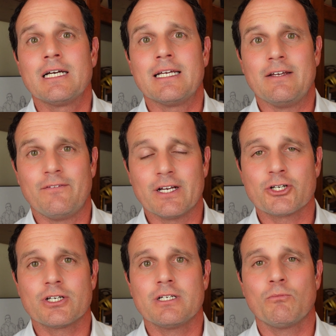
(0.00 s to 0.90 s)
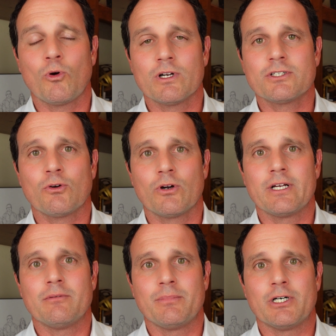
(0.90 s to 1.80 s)
eviction
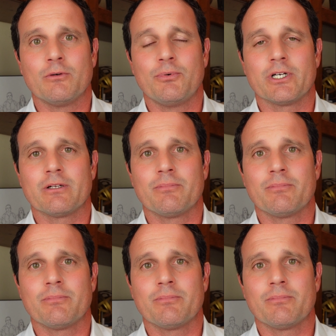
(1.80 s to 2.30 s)
moratorium bill put in